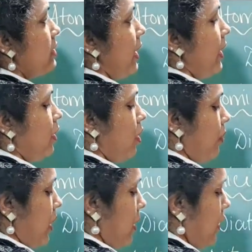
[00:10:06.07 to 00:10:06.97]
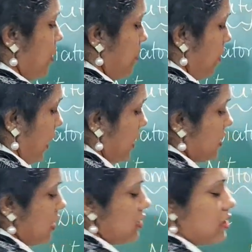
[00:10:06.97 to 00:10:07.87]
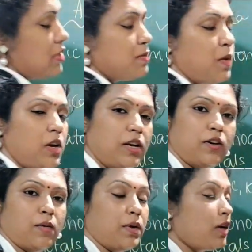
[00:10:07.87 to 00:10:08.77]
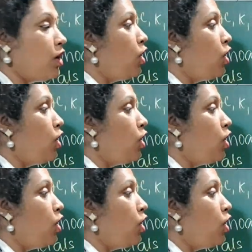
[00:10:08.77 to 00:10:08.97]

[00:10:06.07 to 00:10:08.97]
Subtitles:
diatomic, PlayStation is polyatomic.